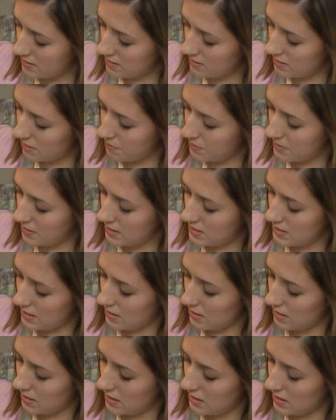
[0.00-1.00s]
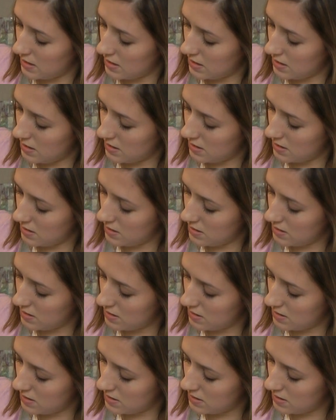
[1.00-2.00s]
and just shake as it's upside
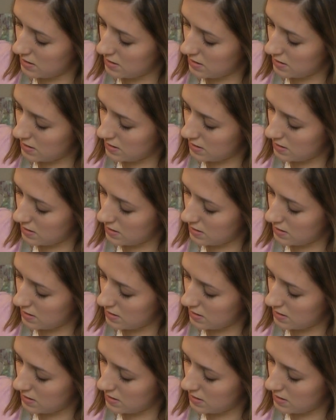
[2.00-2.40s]
down like that.